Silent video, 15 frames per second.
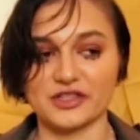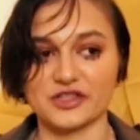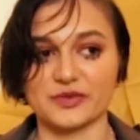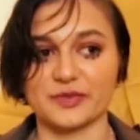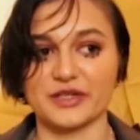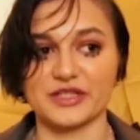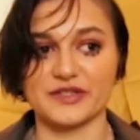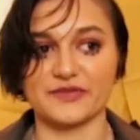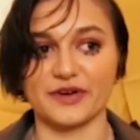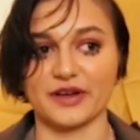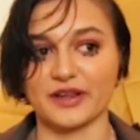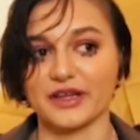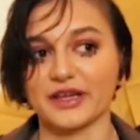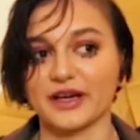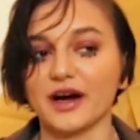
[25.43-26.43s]
instruments
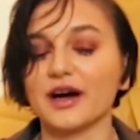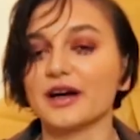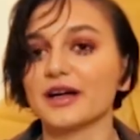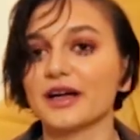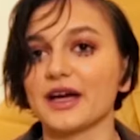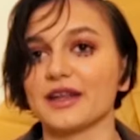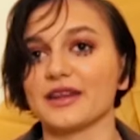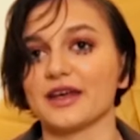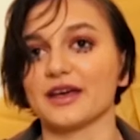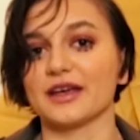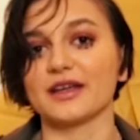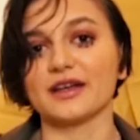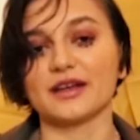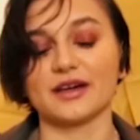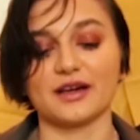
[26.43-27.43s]
fairly young and
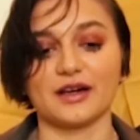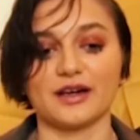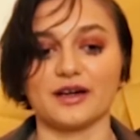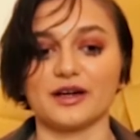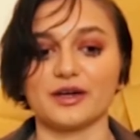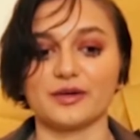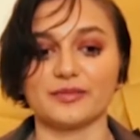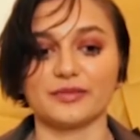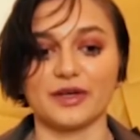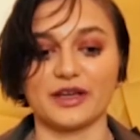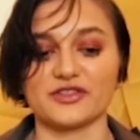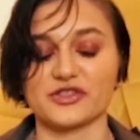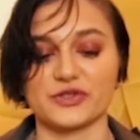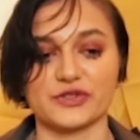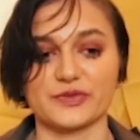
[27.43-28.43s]
then um,
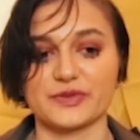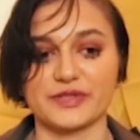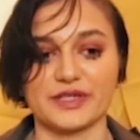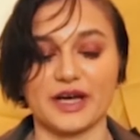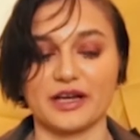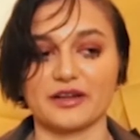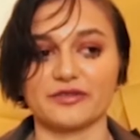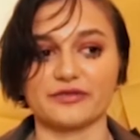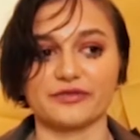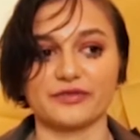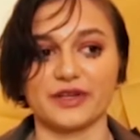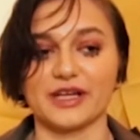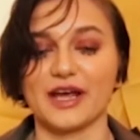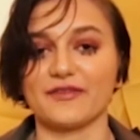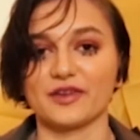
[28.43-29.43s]
it just was kind of
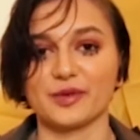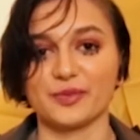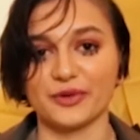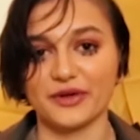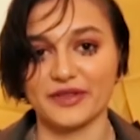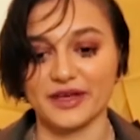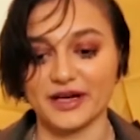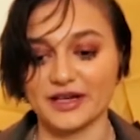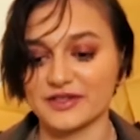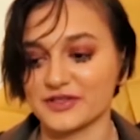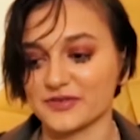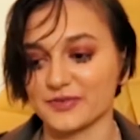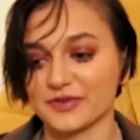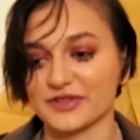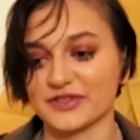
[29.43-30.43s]
inevitable that I
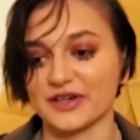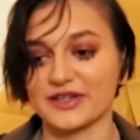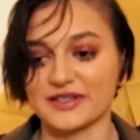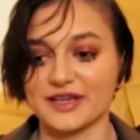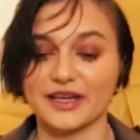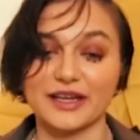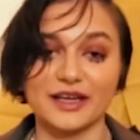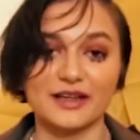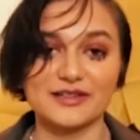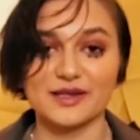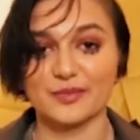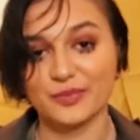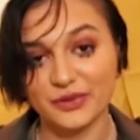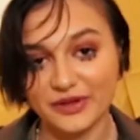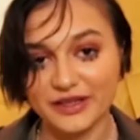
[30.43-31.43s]
would start singing at
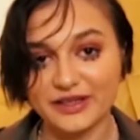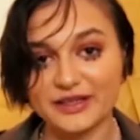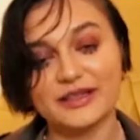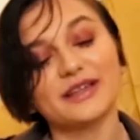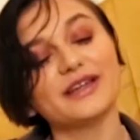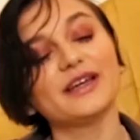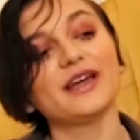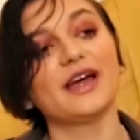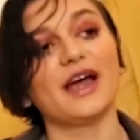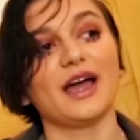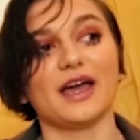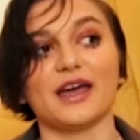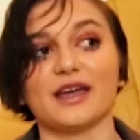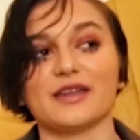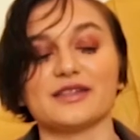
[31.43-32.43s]
some point
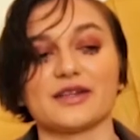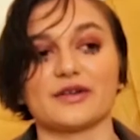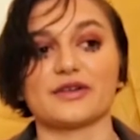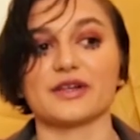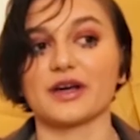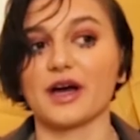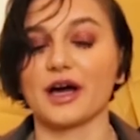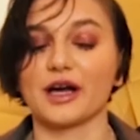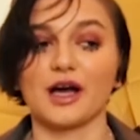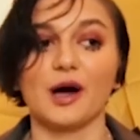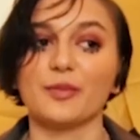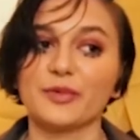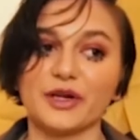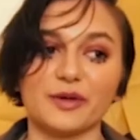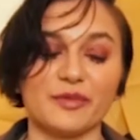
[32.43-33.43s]
and I would
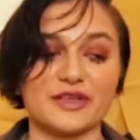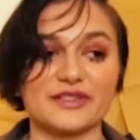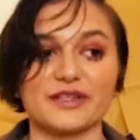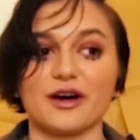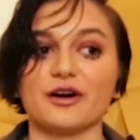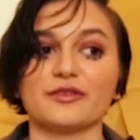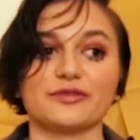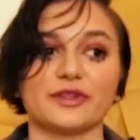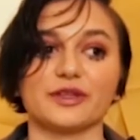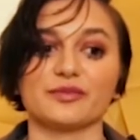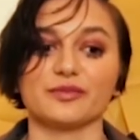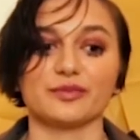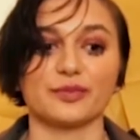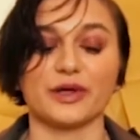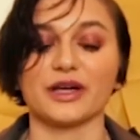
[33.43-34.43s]
accompany myself
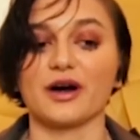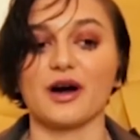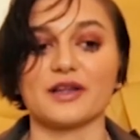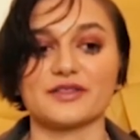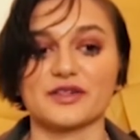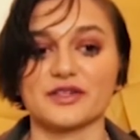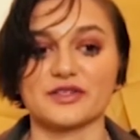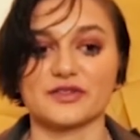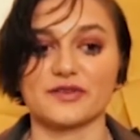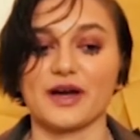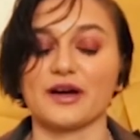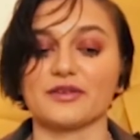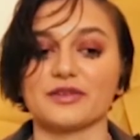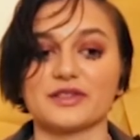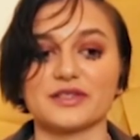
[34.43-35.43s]
and play concerts
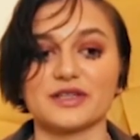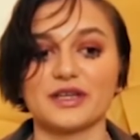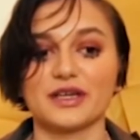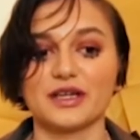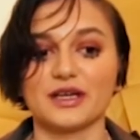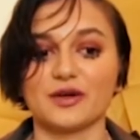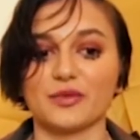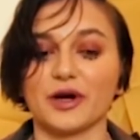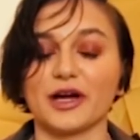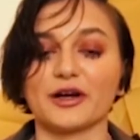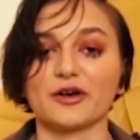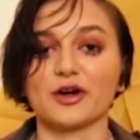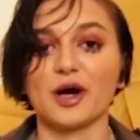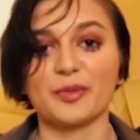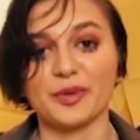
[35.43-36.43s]
around where I
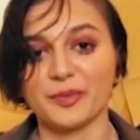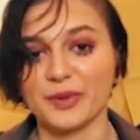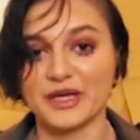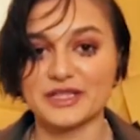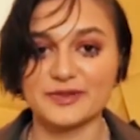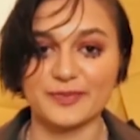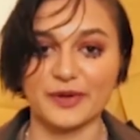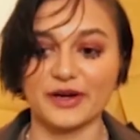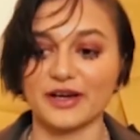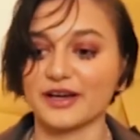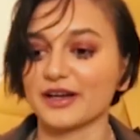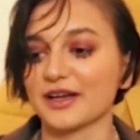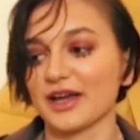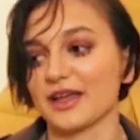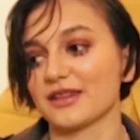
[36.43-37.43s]
grew up in
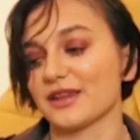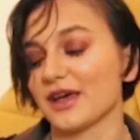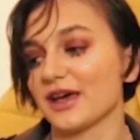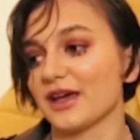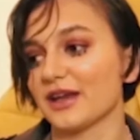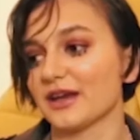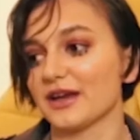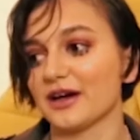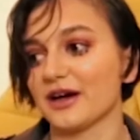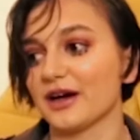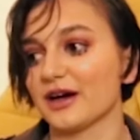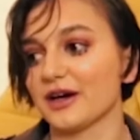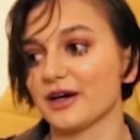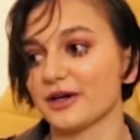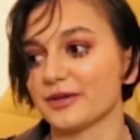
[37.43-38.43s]
Pittsburgh and then
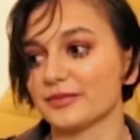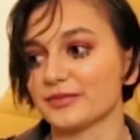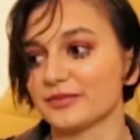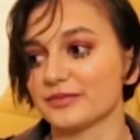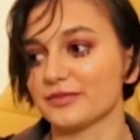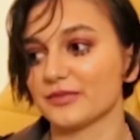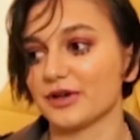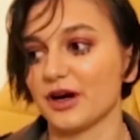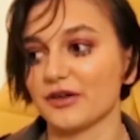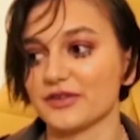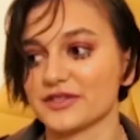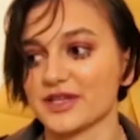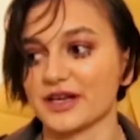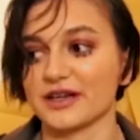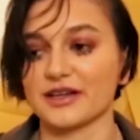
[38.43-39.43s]
um, all of
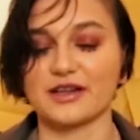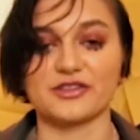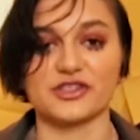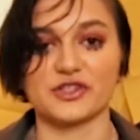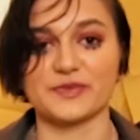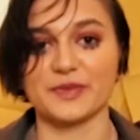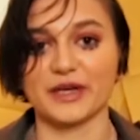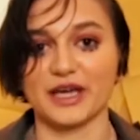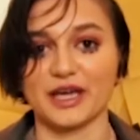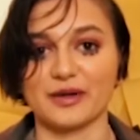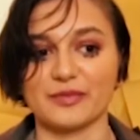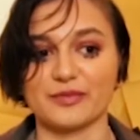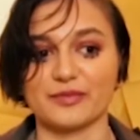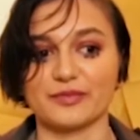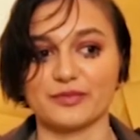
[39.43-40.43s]
a sudden it just
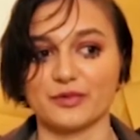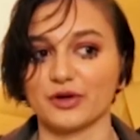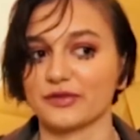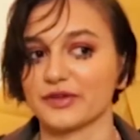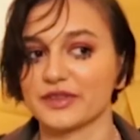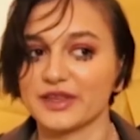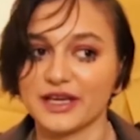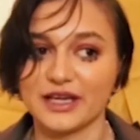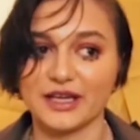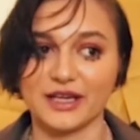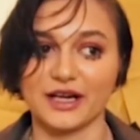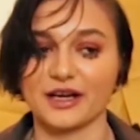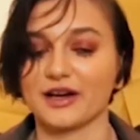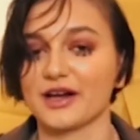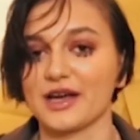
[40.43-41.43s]
became more of a thing
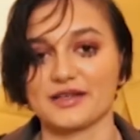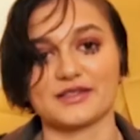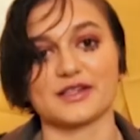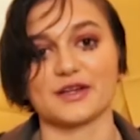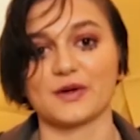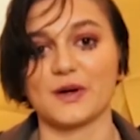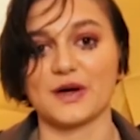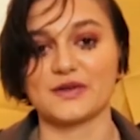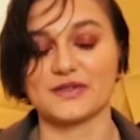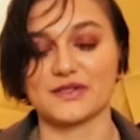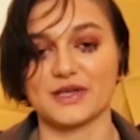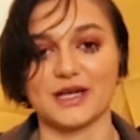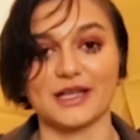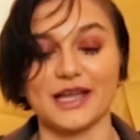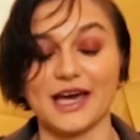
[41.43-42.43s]
and I got asked to go out
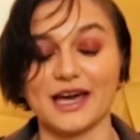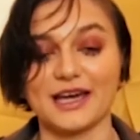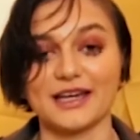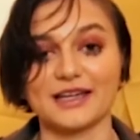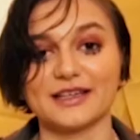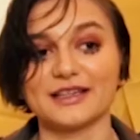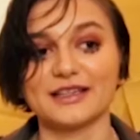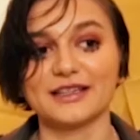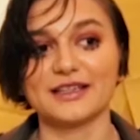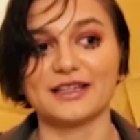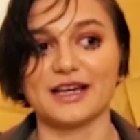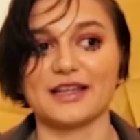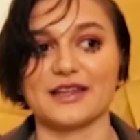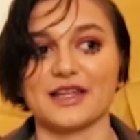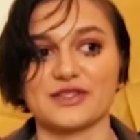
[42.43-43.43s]
to LA
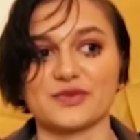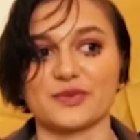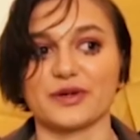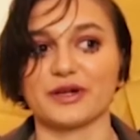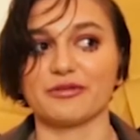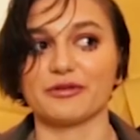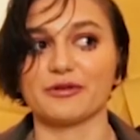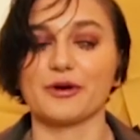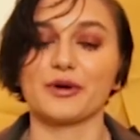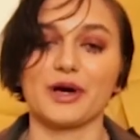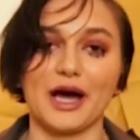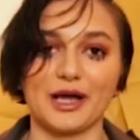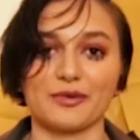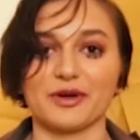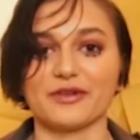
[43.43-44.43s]
and that's where we wrote
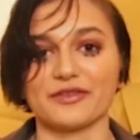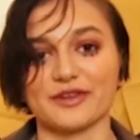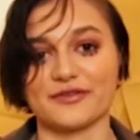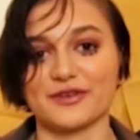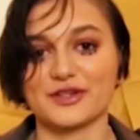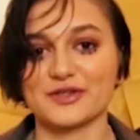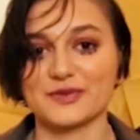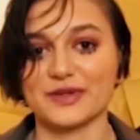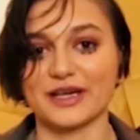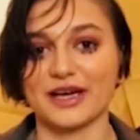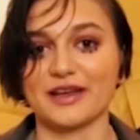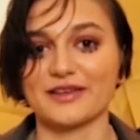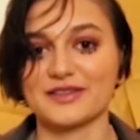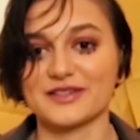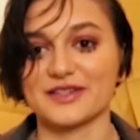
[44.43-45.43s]
Hideaway for the first
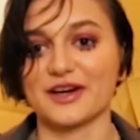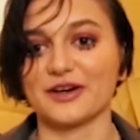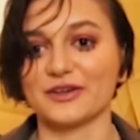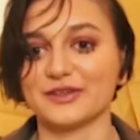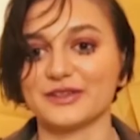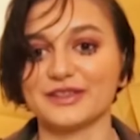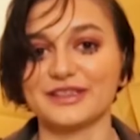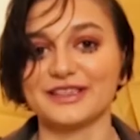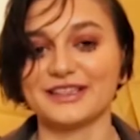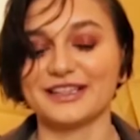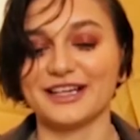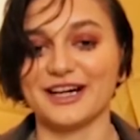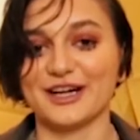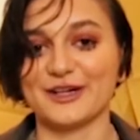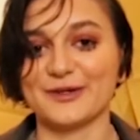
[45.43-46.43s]
weekend so
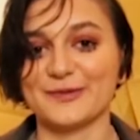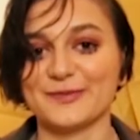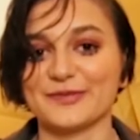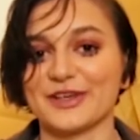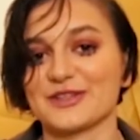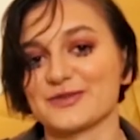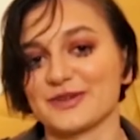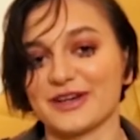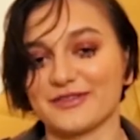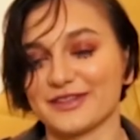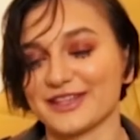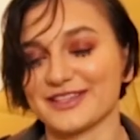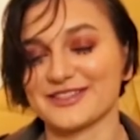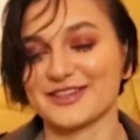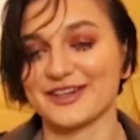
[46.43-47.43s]
um, that's where
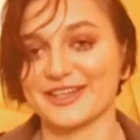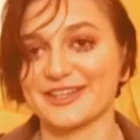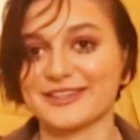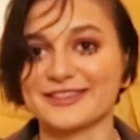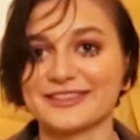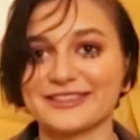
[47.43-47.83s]
everything started.